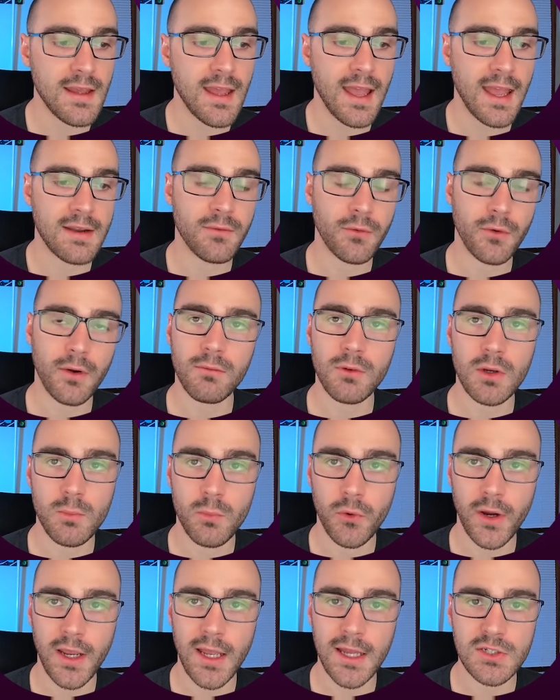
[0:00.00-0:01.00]
And for every
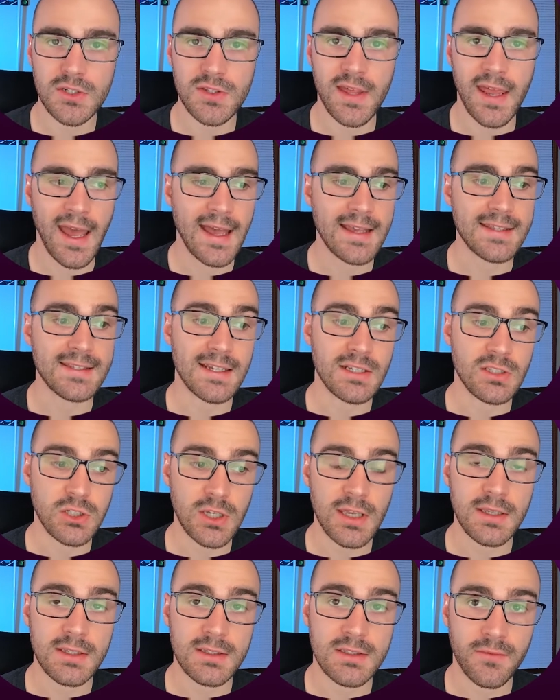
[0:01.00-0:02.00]
branch that has a
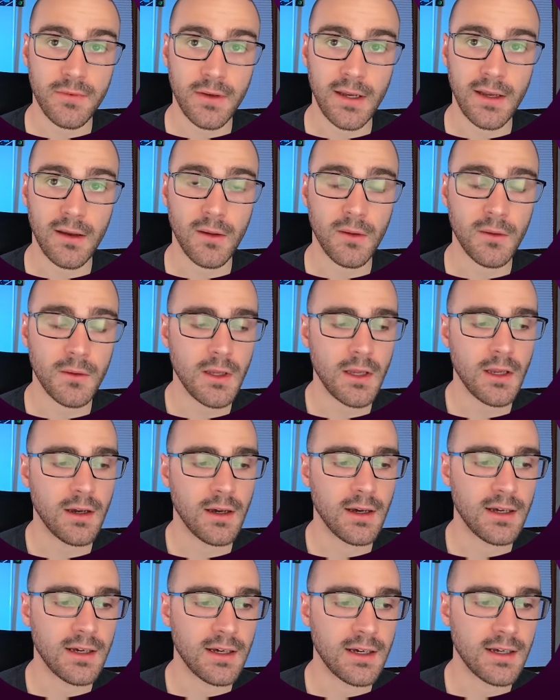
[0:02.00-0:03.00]
Jenkins file
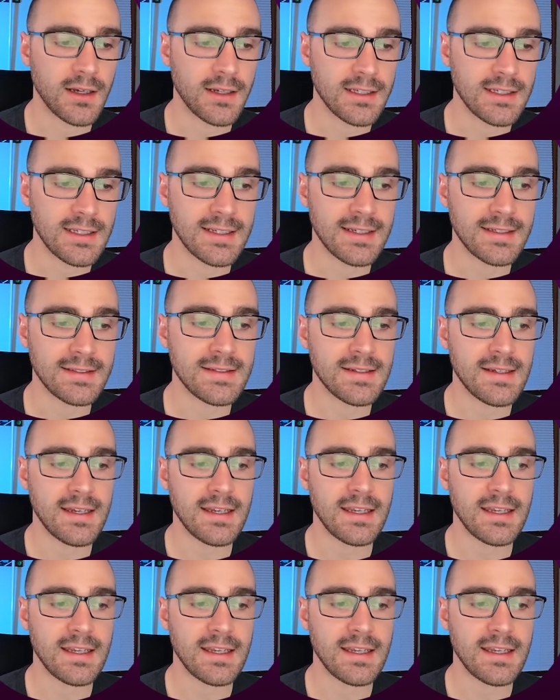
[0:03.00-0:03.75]
uh, in it,